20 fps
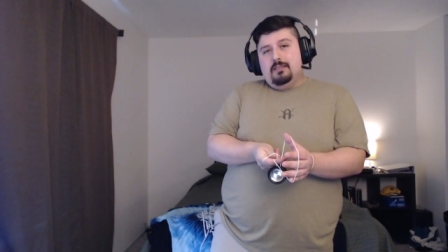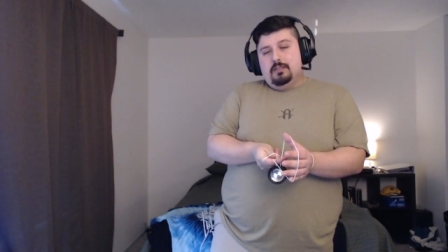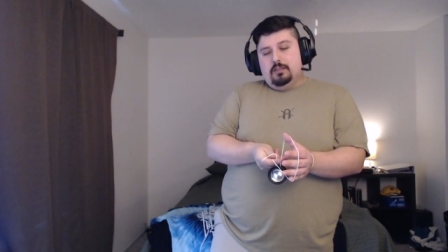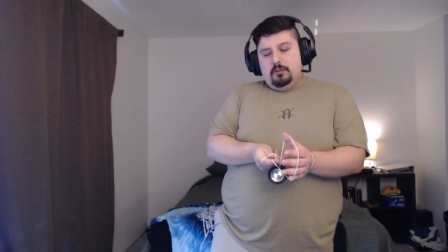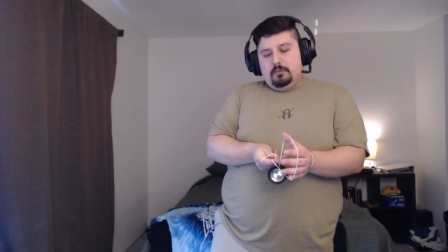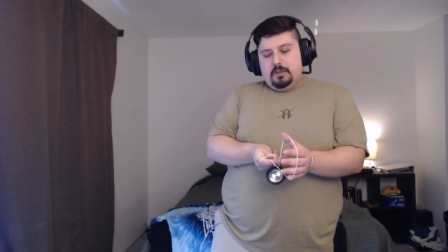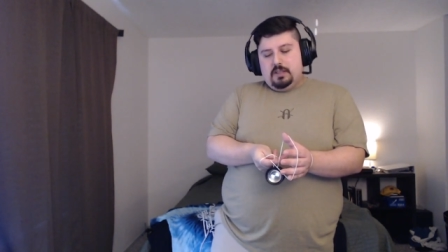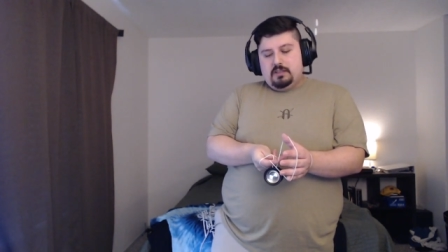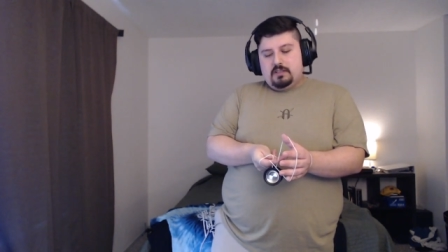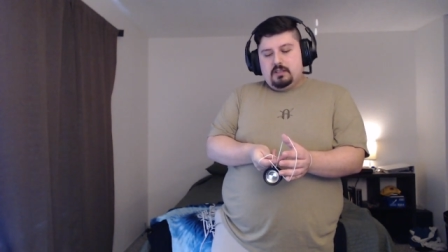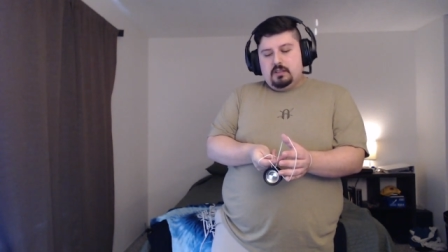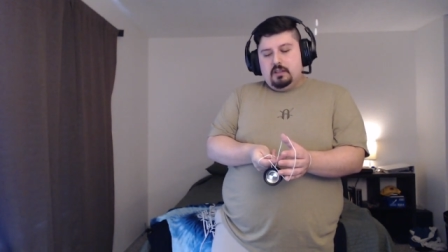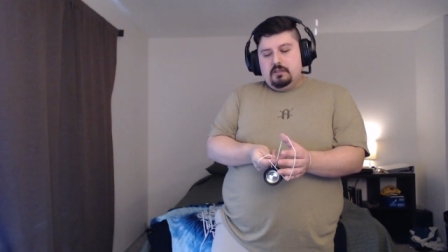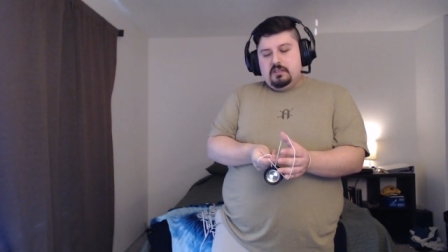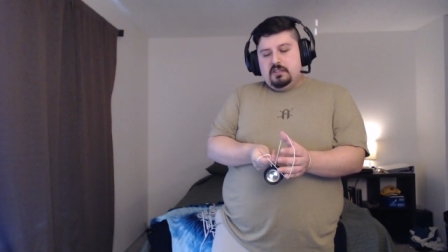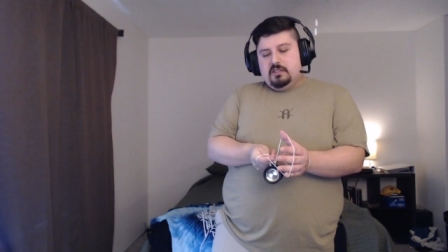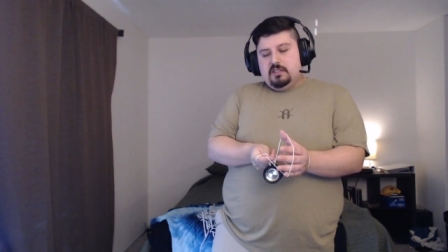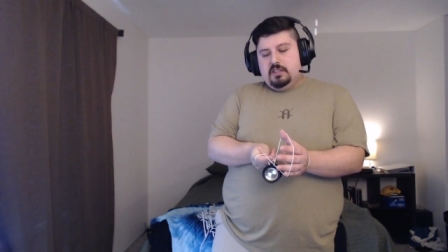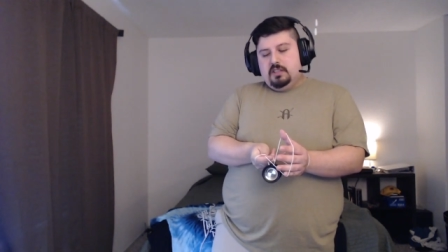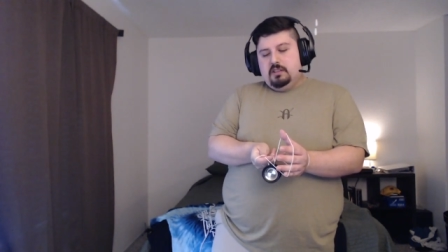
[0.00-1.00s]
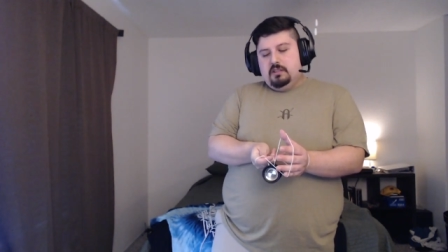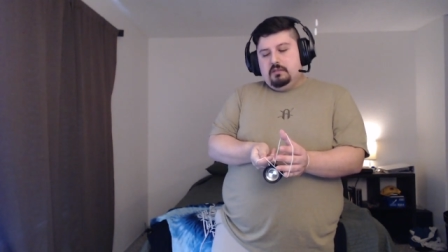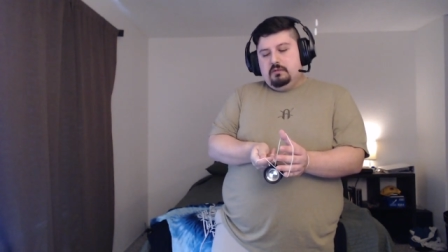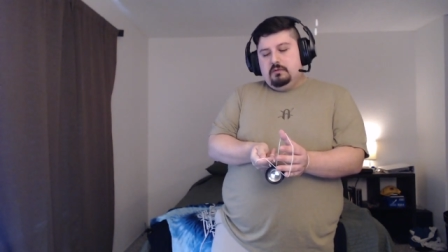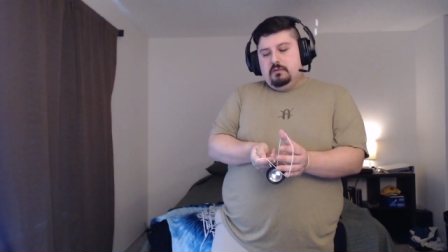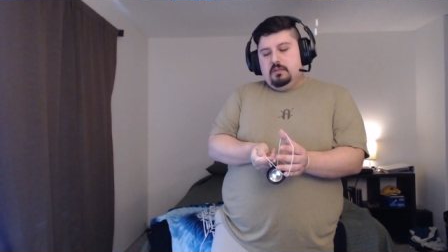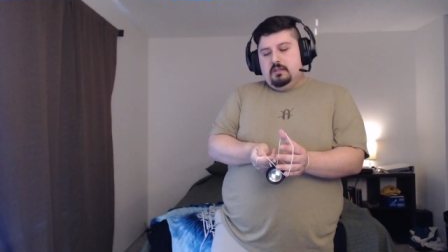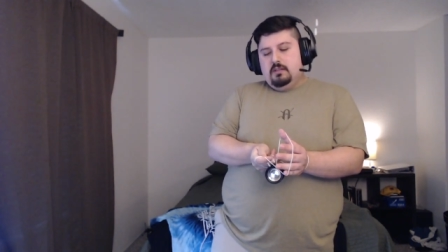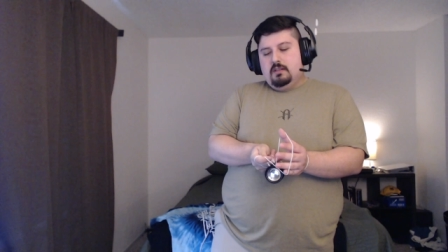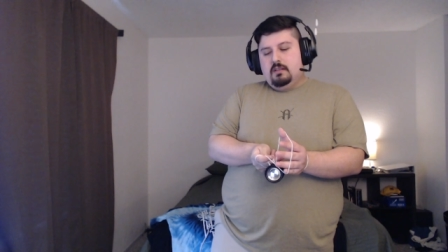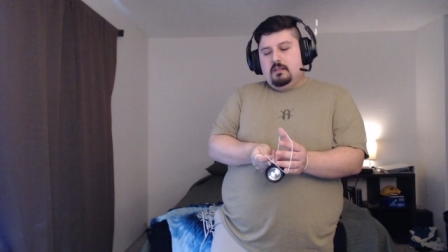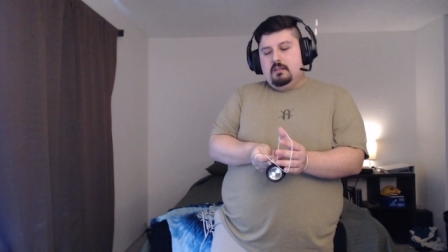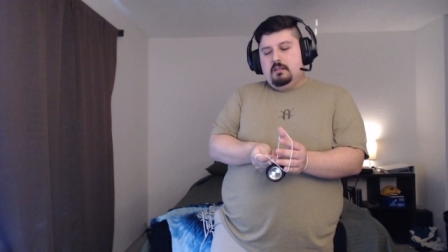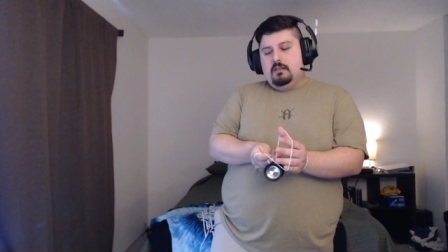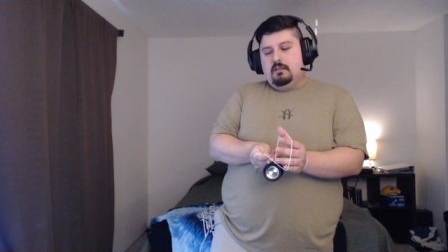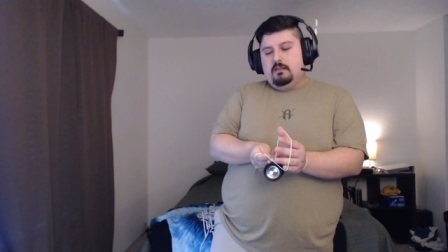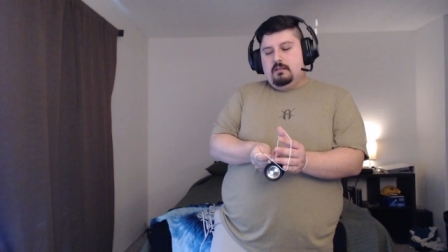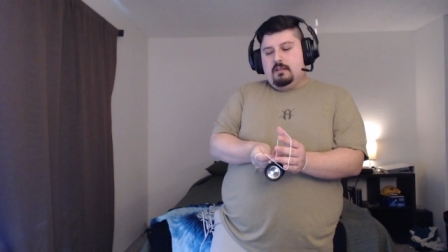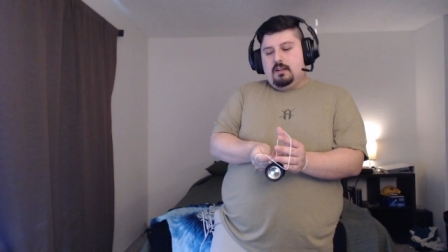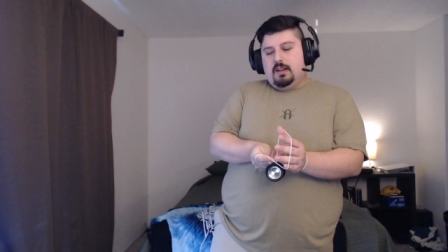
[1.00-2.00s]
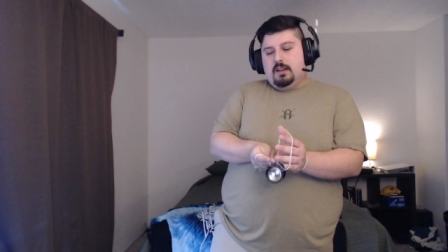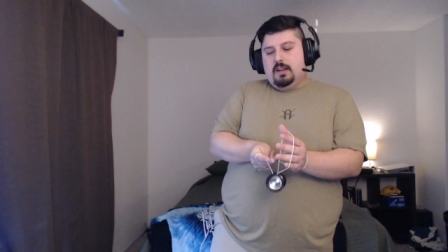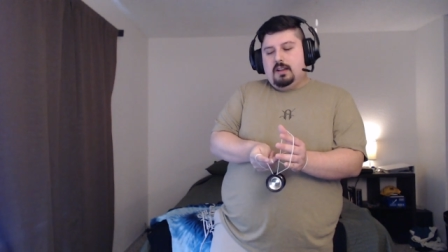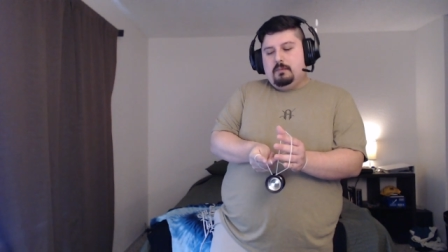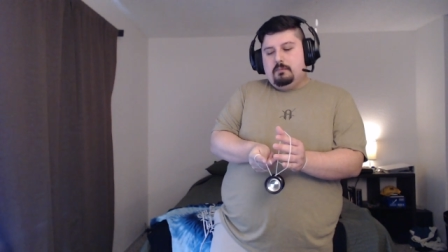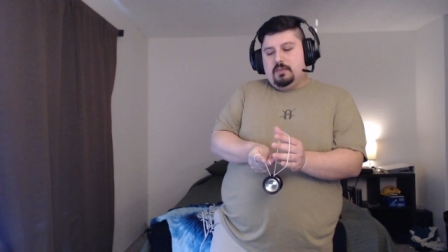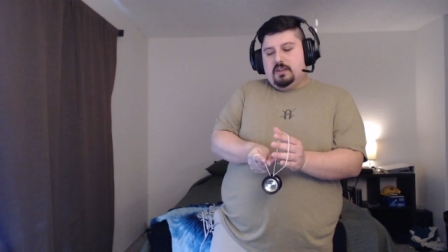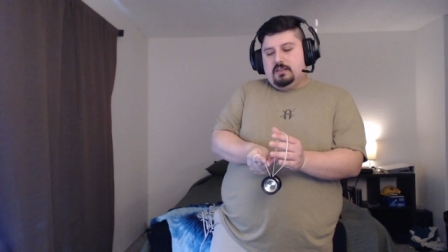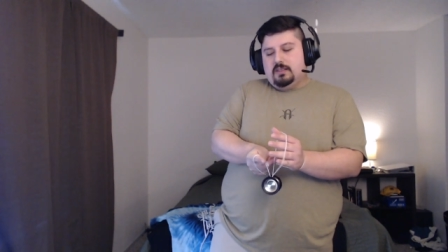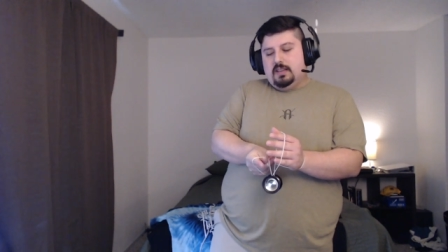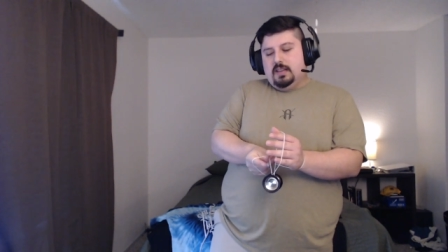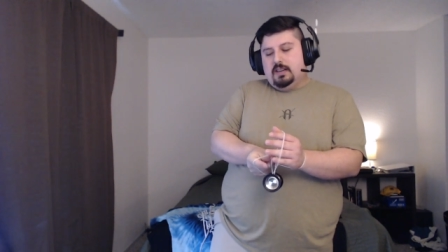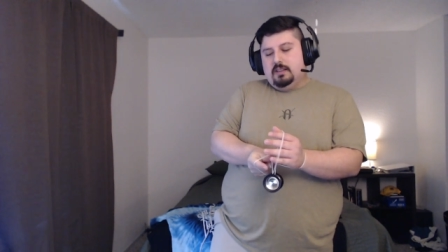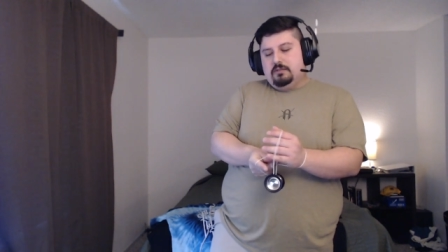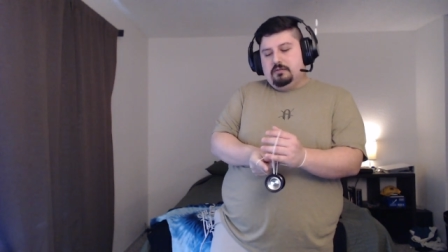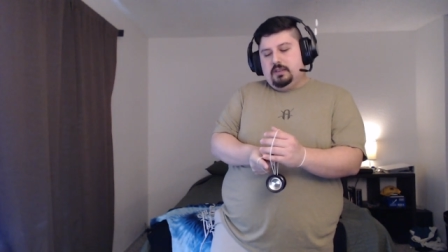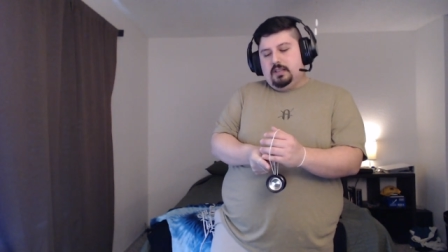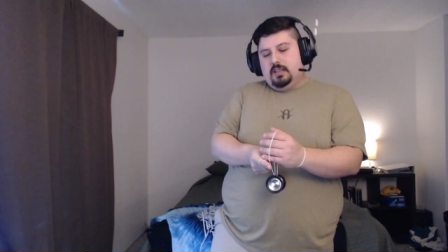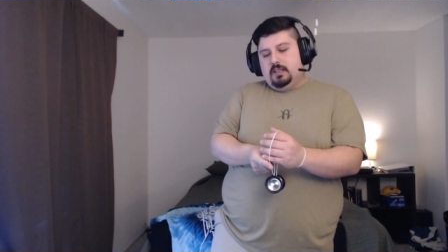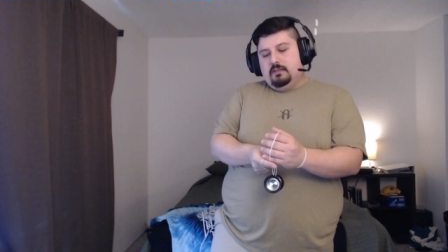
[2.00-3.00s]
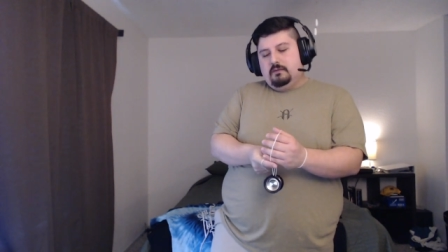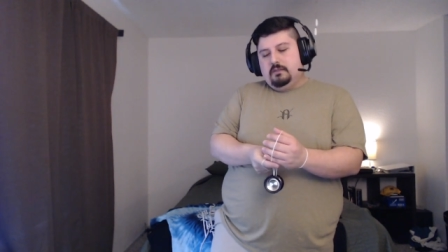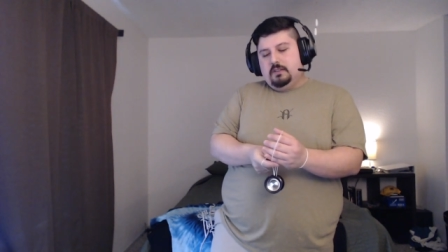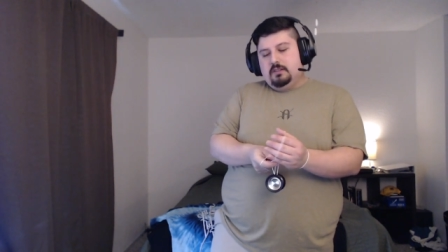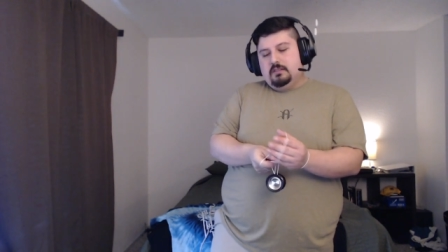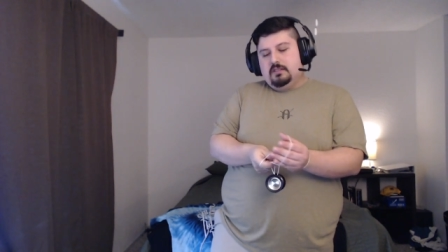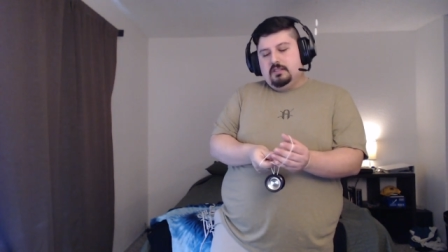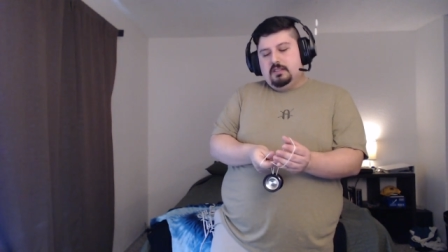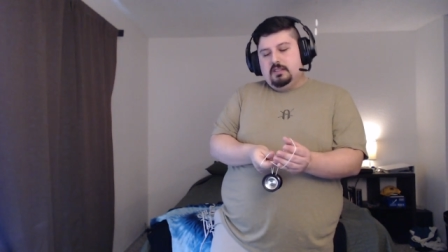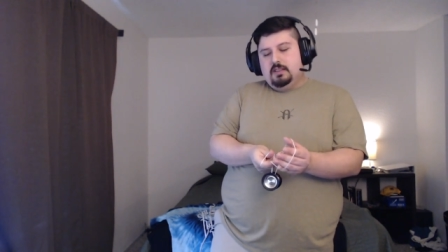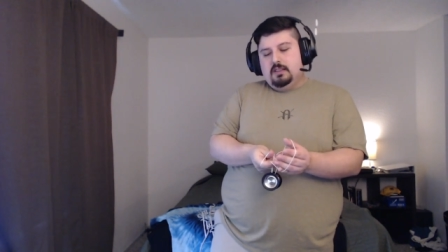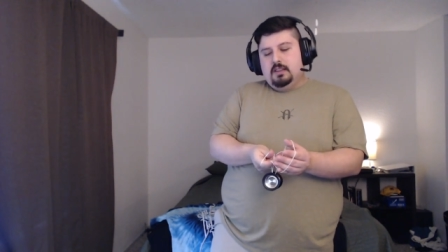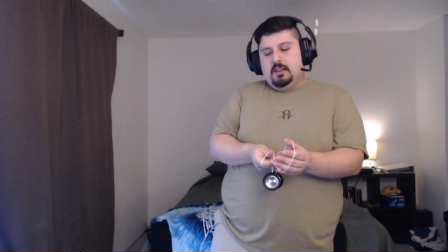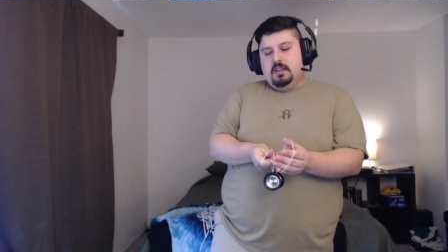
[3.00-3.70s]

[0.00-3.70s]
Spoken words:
loop that's closest to you up. It's kind of tricky at first.